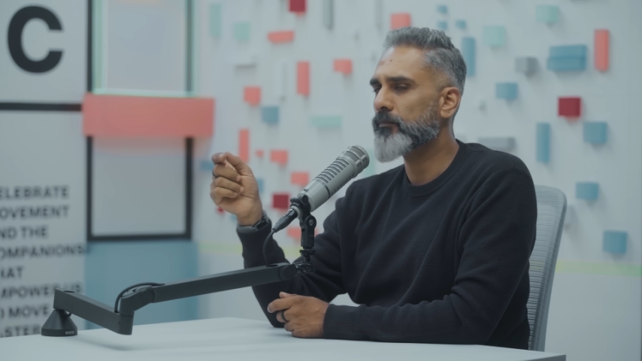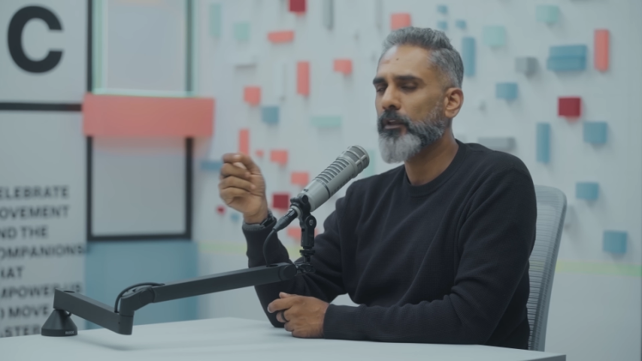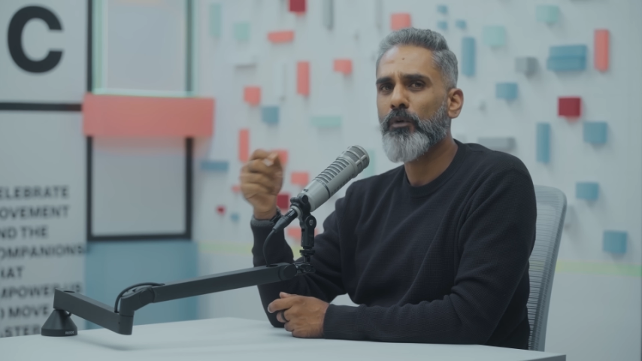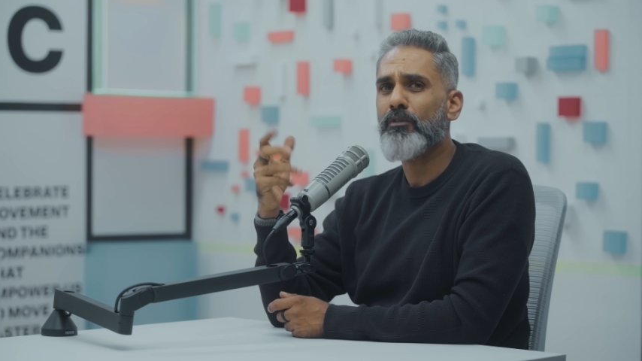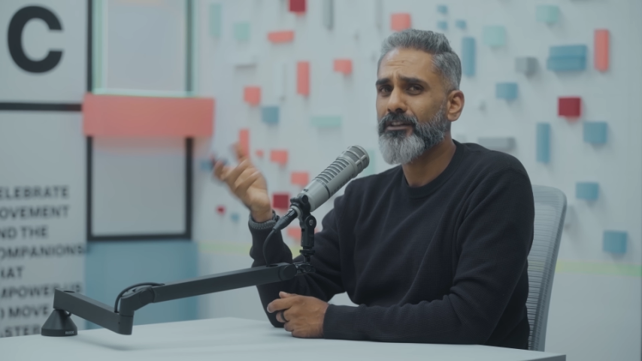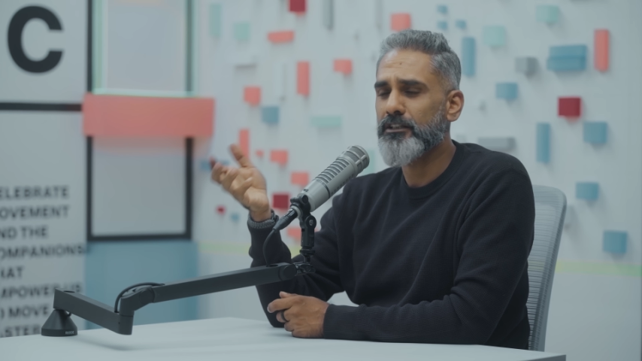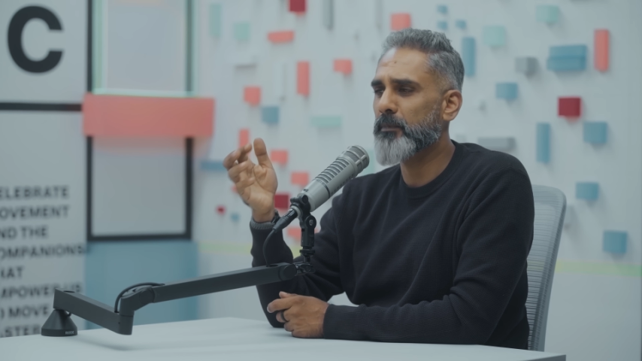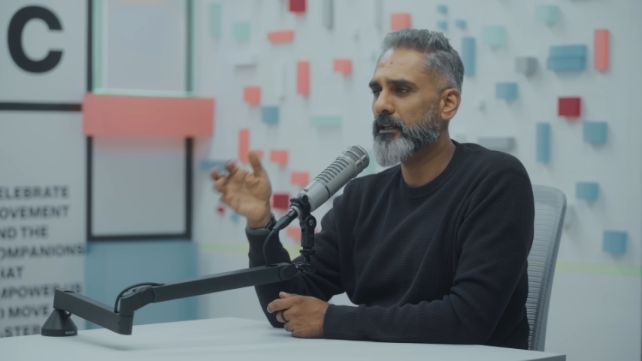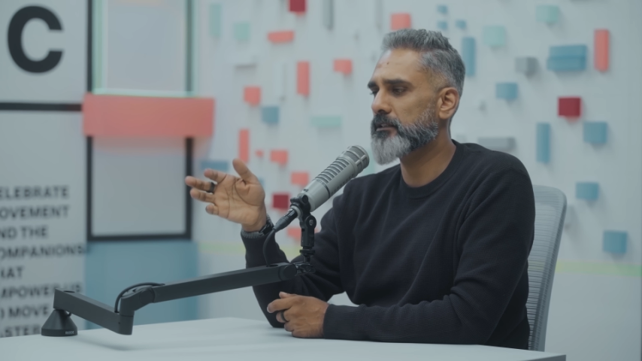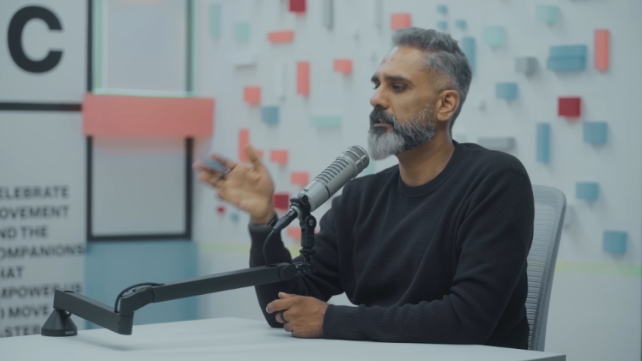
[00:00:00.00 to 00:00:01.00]
What were these
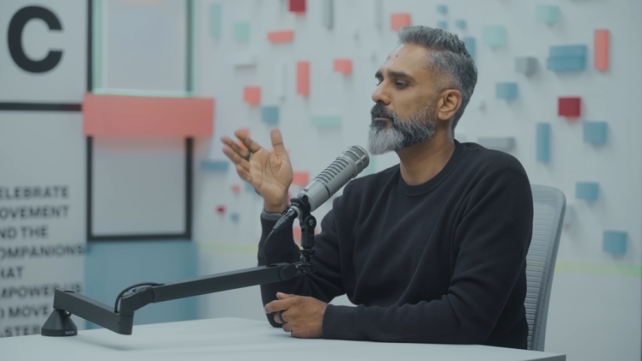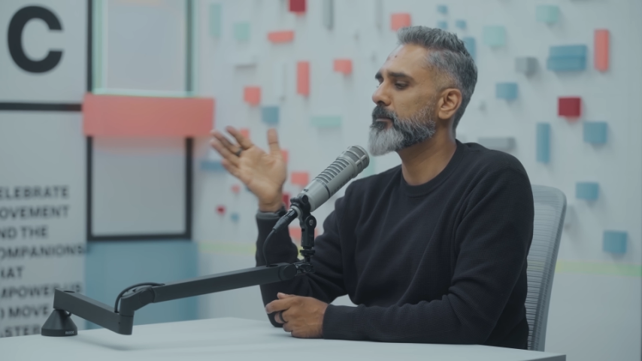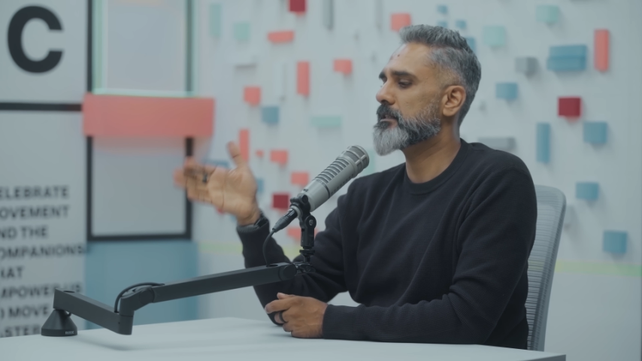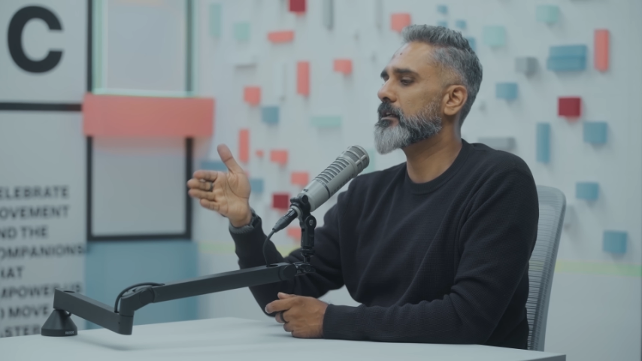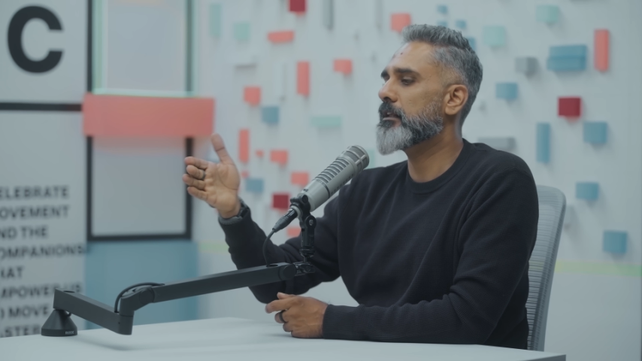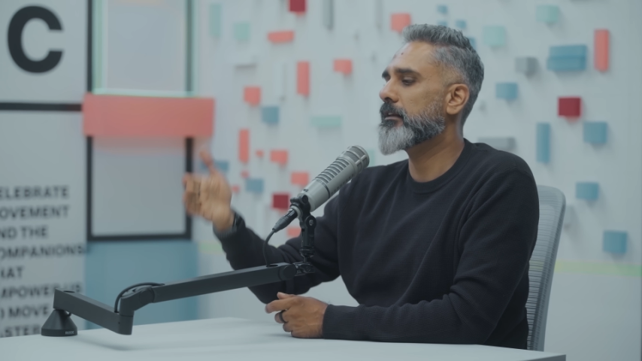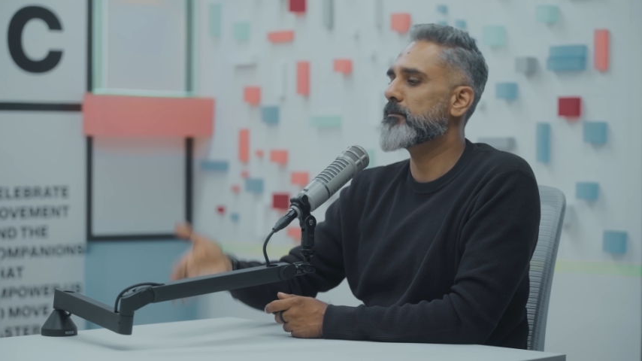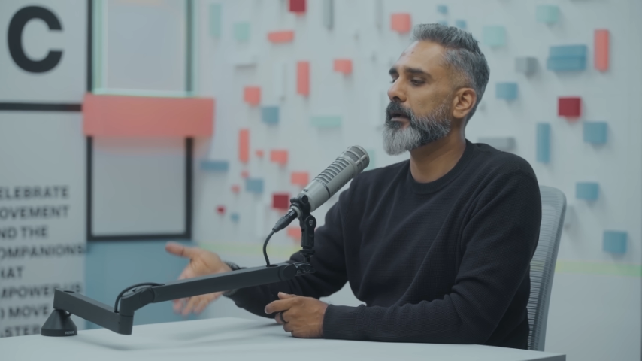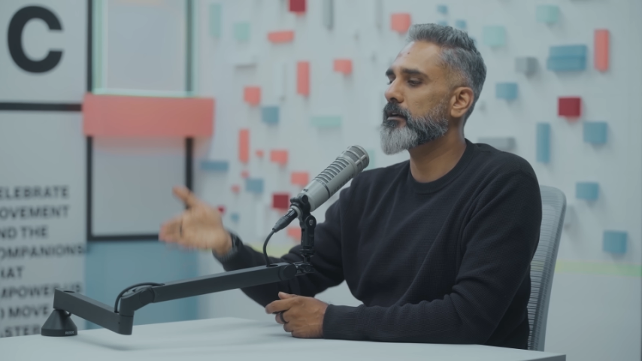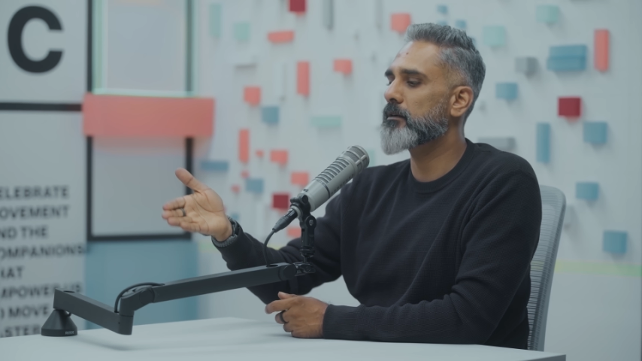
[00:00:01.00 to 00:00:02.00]
bikes? They were basically
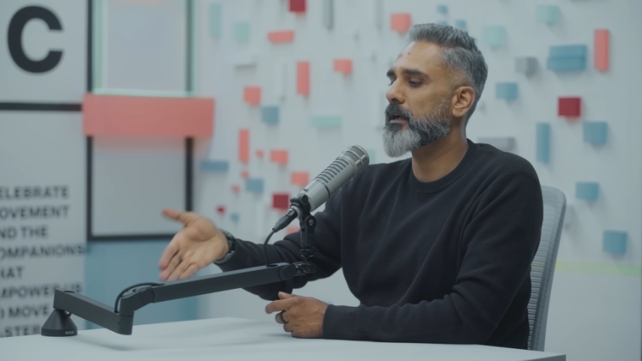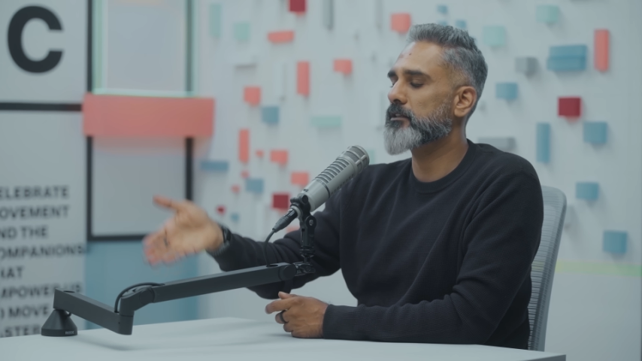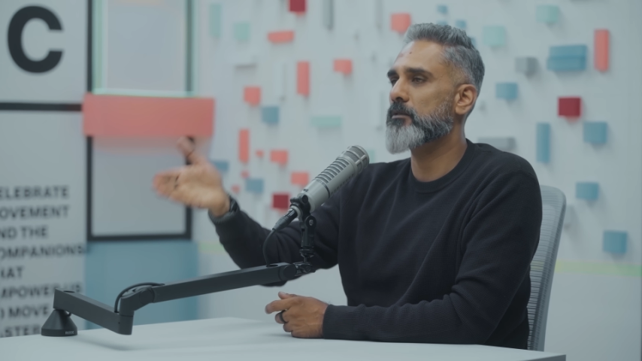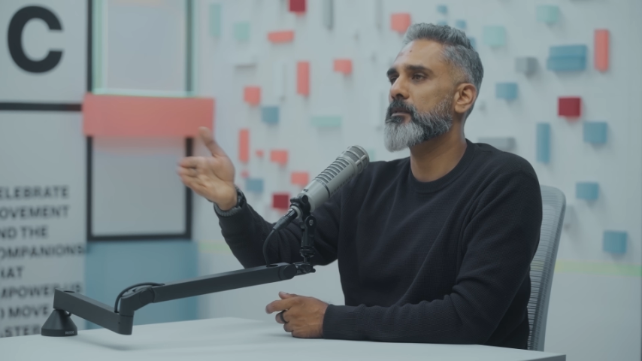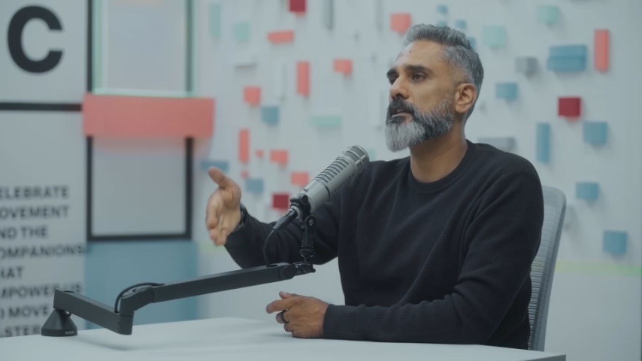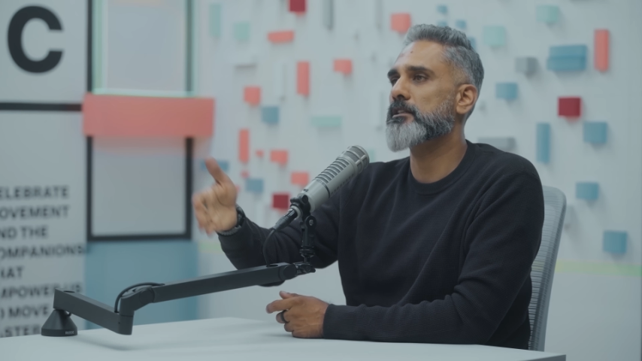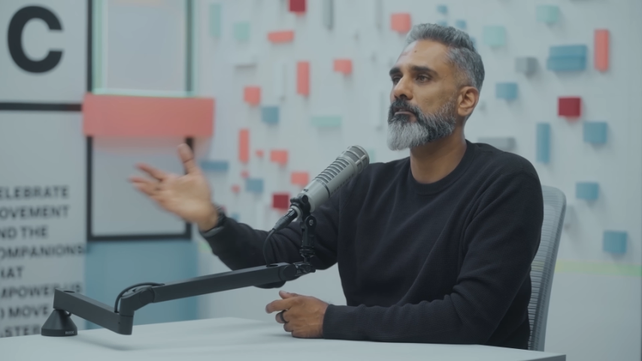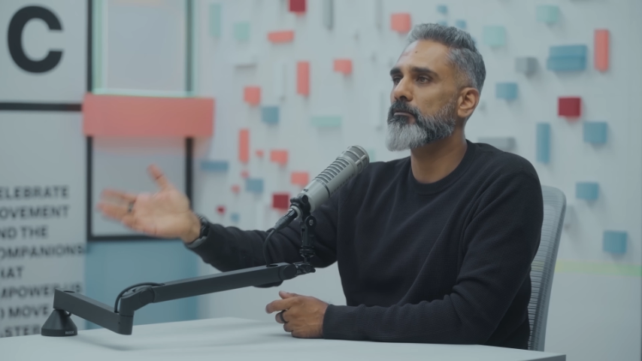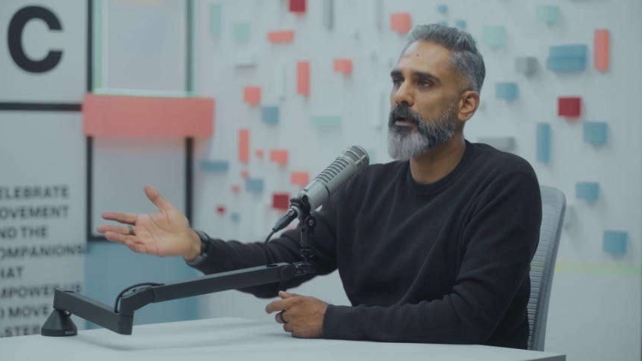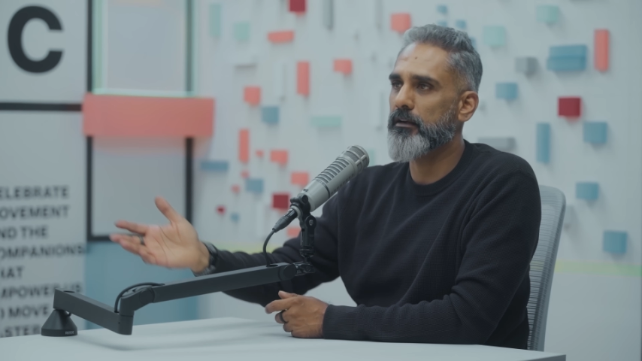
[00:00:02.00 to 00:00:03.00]
repainted bikes from last year
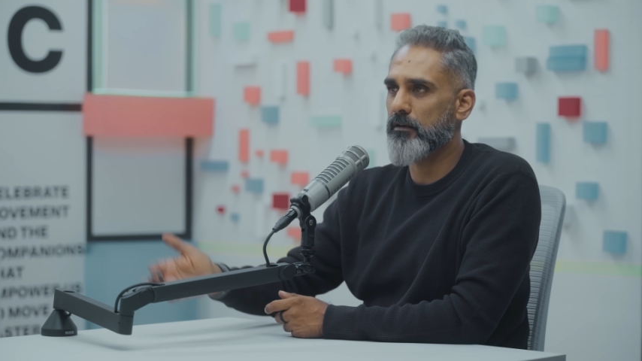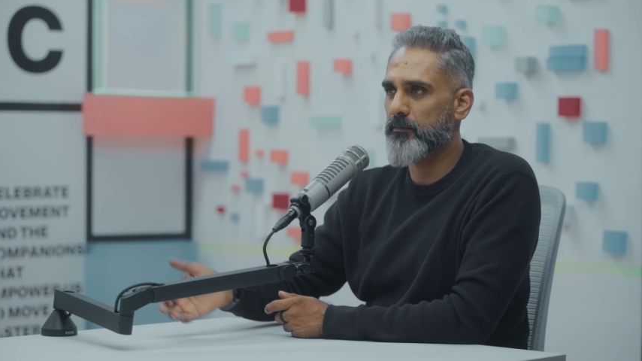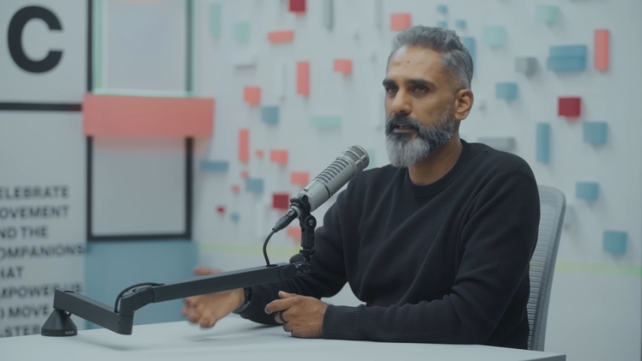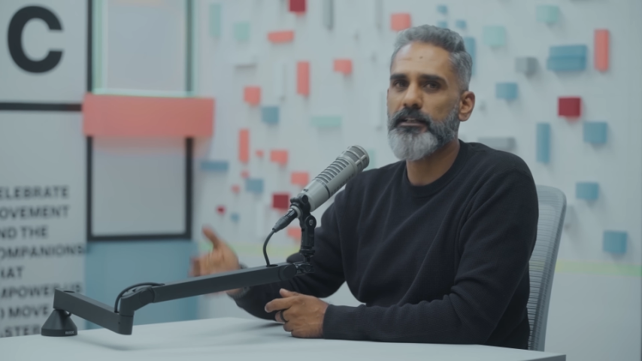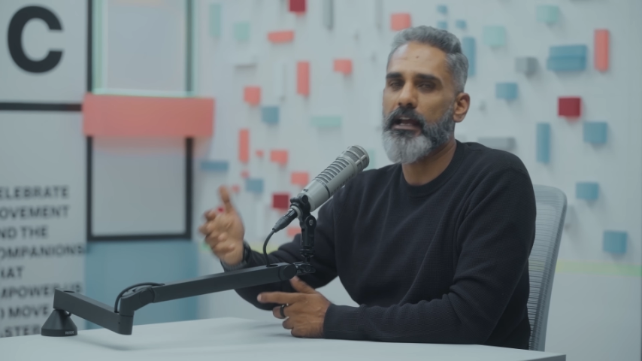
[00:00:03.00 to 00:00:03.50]
with minor updates,